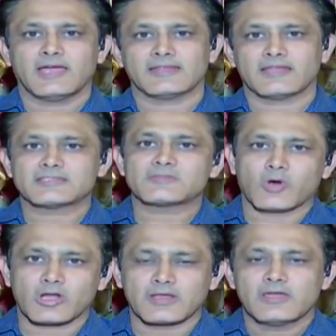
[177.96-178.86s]
And that's
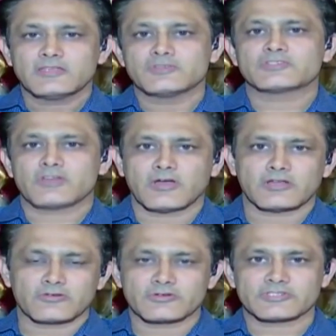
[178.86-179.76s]
what you saw
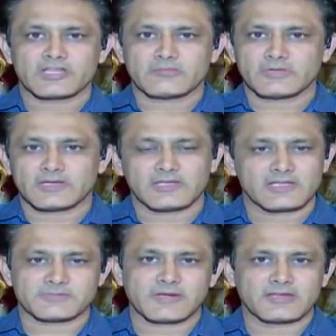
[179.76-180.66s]
in Rohit Sharma,
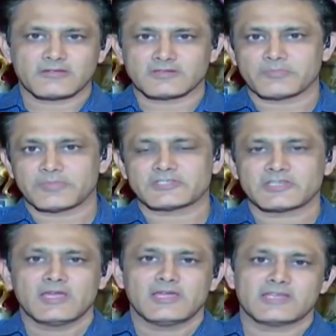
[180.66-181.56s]
irrespective of the
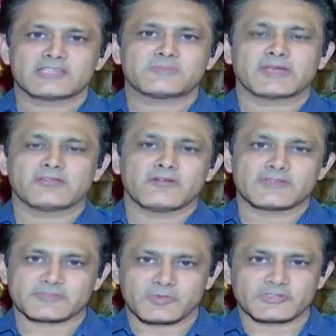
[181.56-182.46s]
pitch, irrespective of
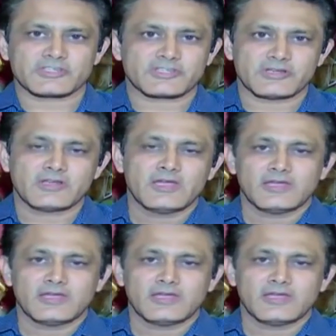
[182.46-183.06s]
his position,